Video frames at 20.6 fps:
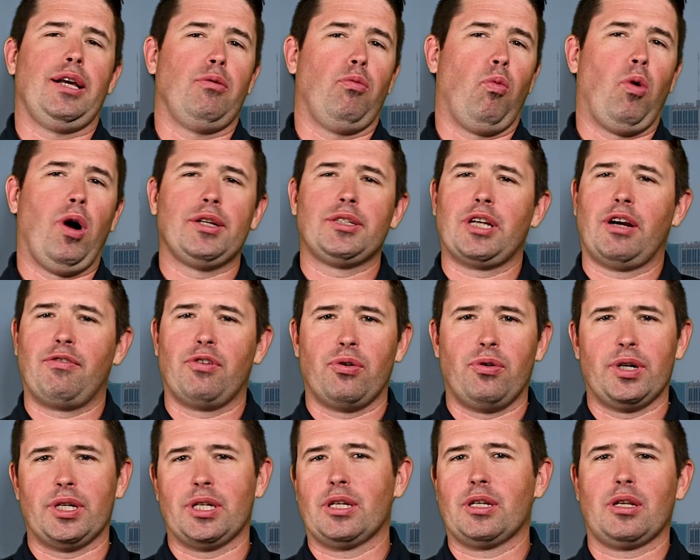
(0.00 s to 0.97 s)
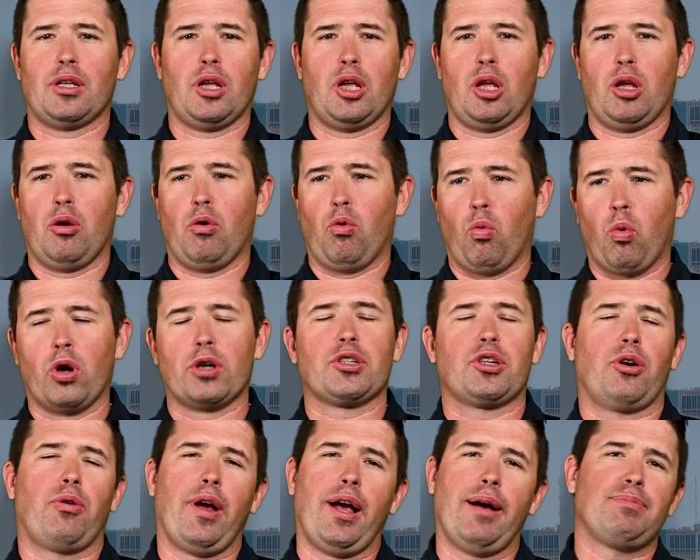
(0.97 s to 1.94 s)
once everyone works
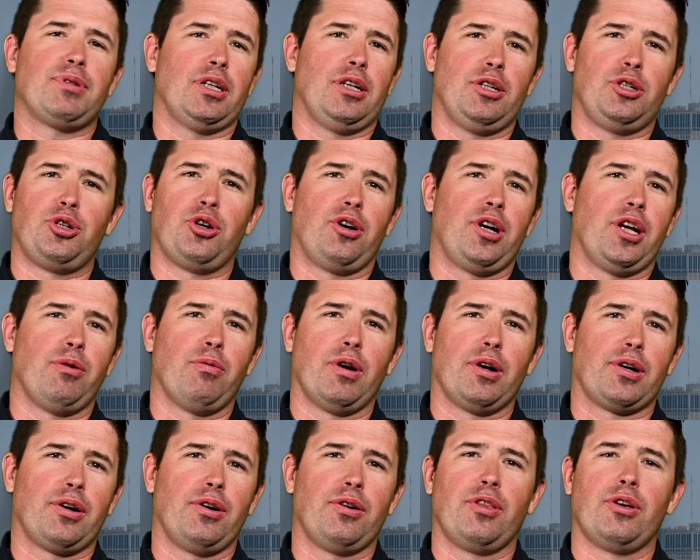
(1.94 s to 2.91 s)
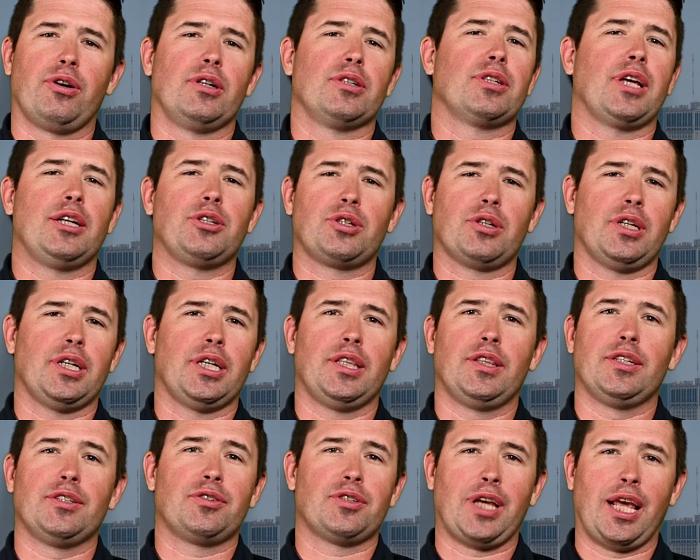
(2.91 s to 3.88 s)
their way up to a journey worker, they're essentially
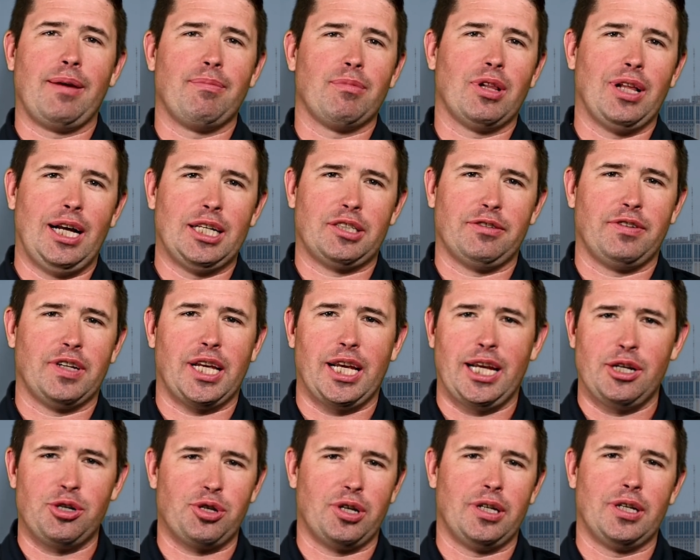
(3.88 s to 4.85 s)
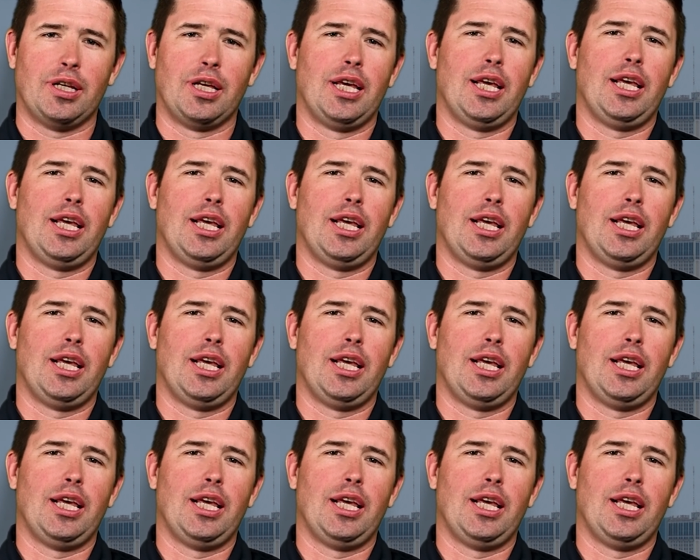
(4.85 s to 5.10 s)
the same classification.